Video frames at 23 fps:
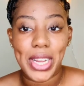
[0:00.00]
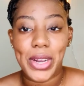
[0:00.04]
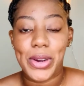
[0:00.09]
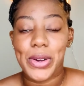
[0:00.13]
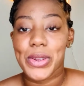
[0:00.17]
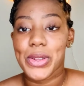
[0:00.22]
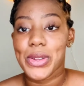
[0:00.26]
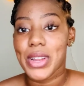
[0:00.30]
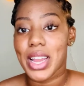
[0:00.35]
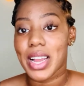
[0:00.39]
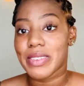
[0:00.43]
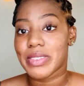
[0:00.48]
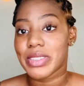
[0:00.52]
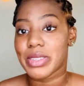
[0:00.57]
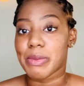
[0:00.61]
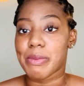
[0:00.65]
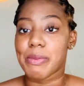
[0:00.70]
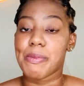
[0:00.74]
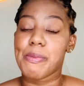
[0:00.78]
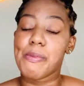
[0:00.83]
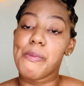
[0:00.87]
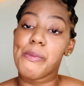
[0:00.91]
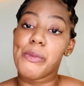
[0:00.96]
or you have
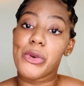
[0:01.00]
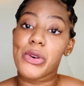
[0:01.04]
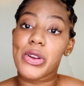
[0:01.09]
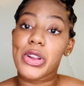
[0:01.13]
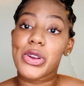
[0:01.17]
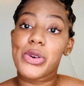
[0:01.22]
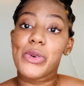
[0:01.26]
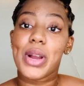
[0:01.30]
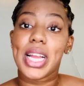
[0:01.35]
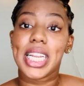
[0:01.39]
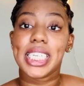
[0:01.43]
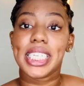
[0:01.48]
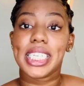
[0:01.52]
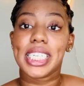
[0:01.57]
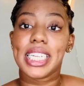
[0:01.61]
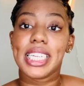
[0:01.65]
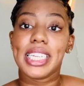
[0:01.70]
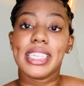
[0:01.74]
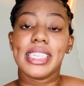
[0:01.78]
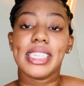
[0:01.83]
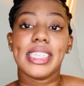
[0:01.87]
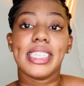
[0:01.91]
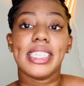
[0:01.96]
some more
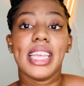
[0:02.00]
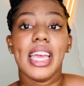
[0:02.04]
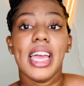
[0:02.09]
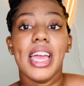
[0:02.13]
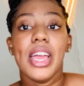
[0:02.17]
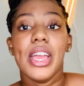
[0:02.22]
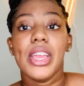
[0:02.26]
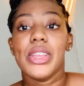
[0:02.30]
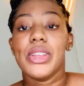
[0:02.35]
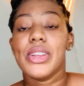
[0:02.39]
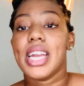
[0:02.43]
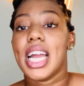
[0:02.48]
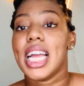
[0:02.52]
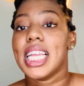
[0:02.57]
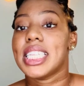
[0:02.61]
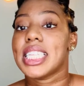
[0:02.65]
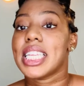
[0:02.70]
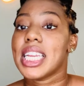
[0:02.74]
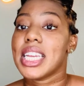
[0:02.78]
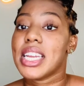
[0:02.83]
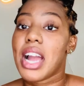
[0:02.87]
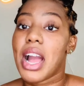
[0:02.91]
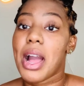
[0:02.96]
questions, you guys
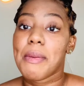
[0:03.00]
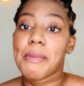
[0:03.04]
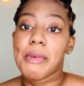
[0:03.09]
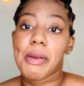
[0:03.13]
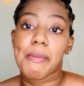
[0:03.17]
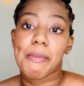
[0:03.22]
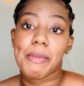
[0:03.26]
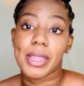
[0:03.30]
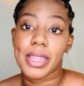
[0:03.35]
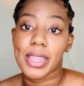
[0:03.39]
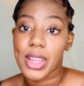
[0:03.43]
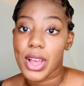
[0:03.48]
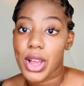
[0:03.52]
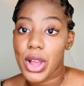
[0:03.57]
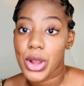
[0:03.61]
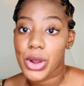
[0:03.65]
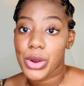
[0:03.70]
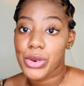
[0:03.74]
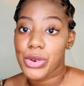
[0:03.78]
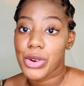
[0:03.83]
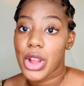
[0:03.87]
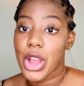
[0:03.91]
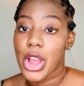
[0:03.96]
can comment
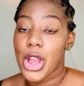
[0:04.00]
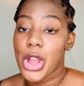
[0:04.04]
below.